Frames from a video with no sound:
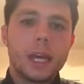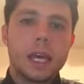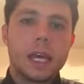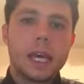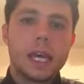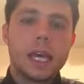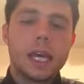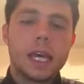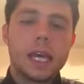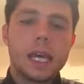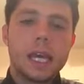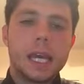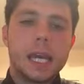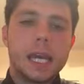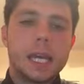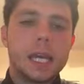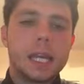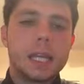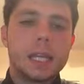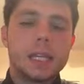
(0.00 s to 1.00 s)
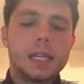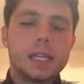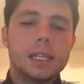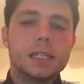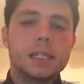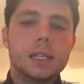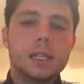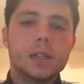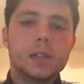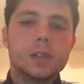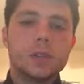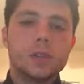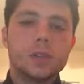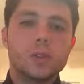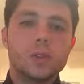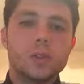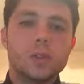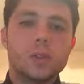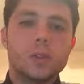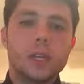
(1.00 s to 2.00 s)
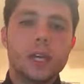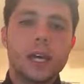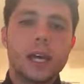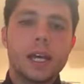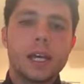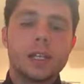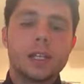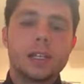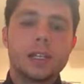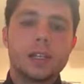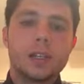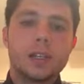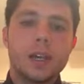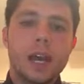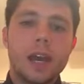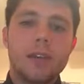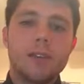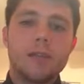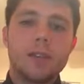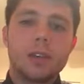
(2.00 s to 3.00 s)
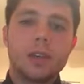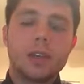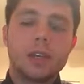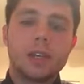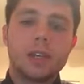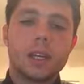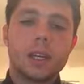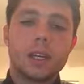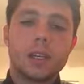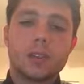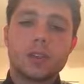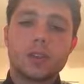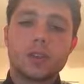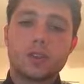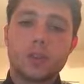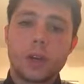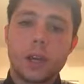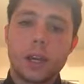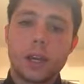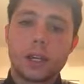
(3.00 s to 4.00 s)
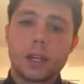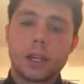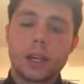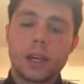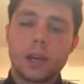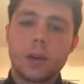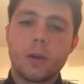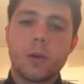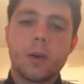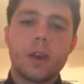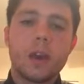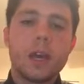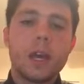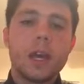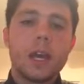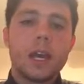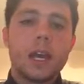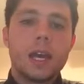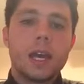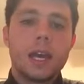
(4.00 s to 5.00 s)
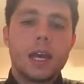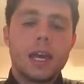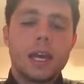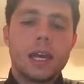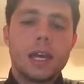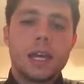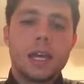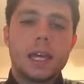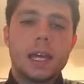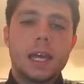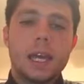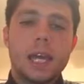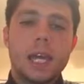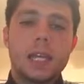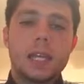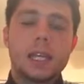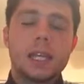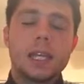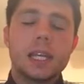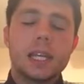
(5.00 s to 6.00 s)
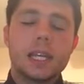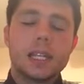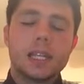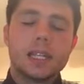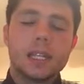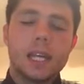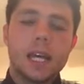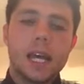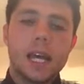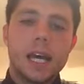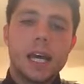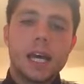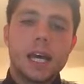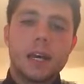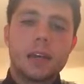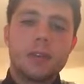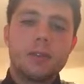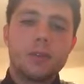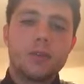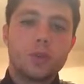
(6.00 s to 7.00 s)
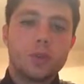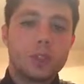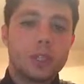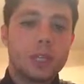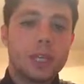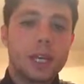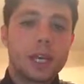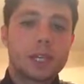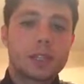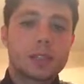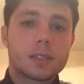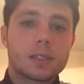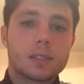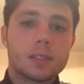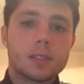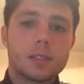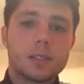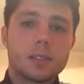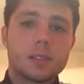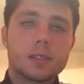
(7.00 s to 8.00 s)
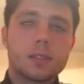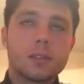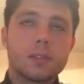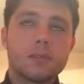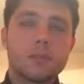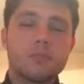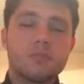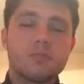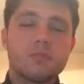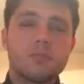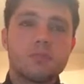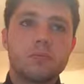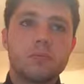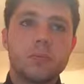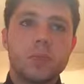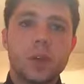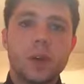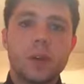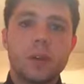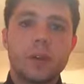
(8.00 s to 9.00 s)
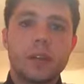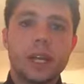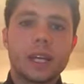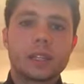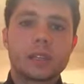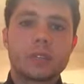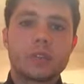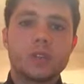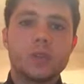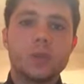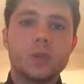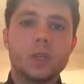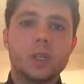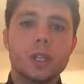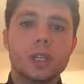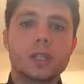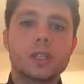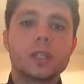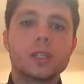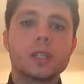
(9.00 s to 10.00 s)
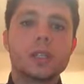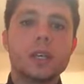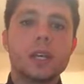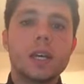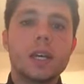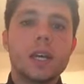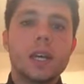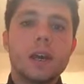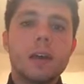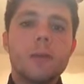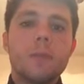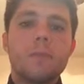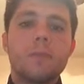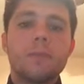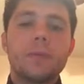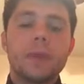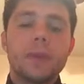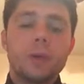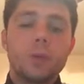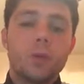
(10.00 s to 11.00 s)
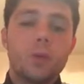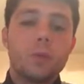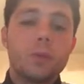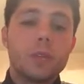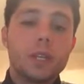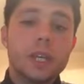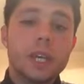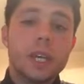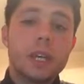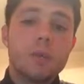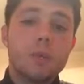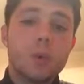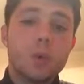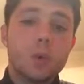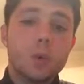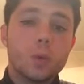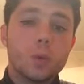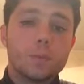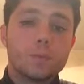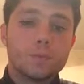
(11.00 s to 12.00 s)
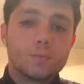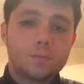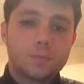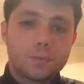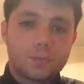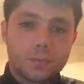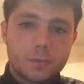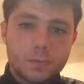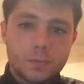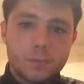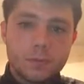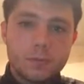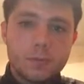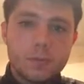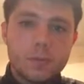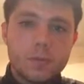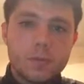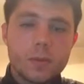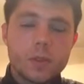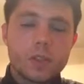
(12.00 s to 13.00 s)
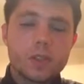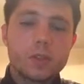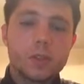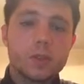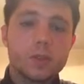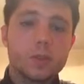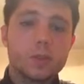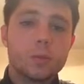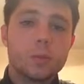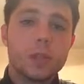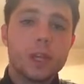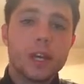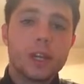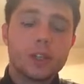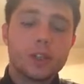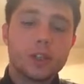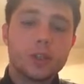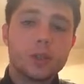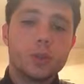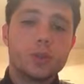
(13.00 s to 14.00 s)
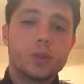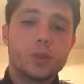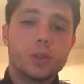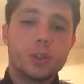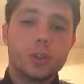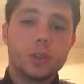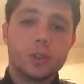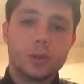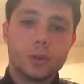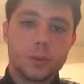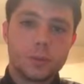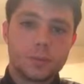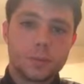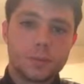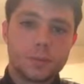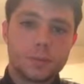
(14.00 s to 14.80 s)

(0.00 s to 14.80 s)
and he tells you that they are having a strike now and that for the next 2 weeks they won't be able to supply shoes to you.